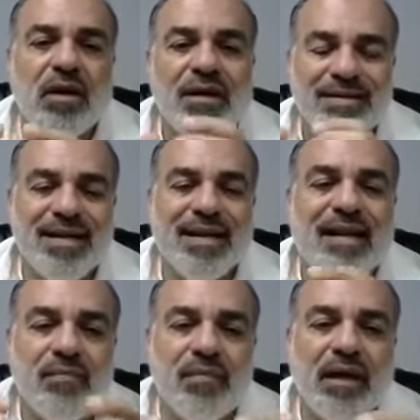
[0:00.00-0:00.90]
it's not going
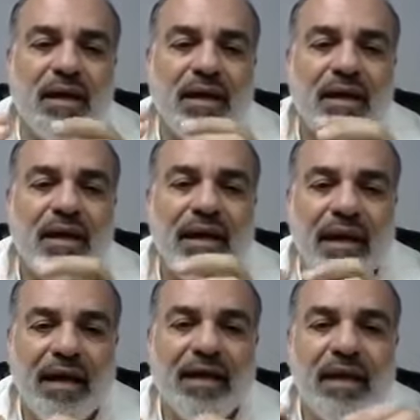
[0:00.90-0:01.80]
to be
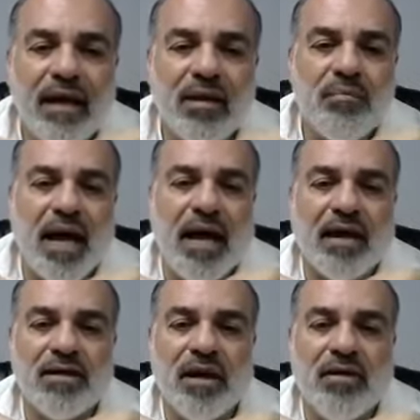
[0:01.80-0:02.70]
in the impact
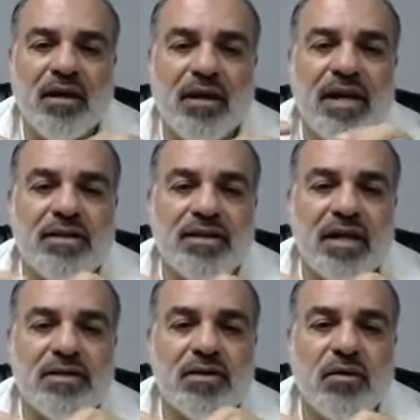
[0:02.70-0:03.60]
area that
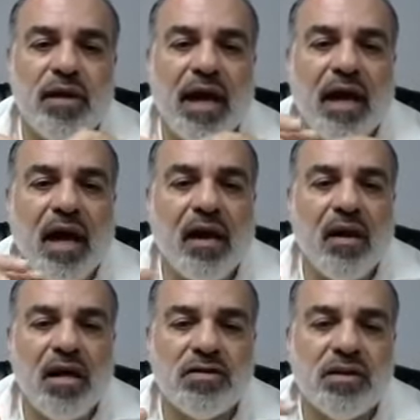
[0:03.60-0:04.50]
says, okay, I
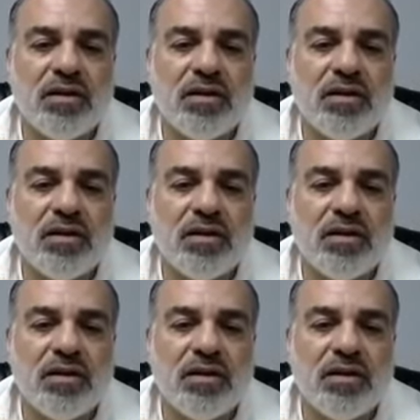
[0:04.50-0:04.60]
lost it.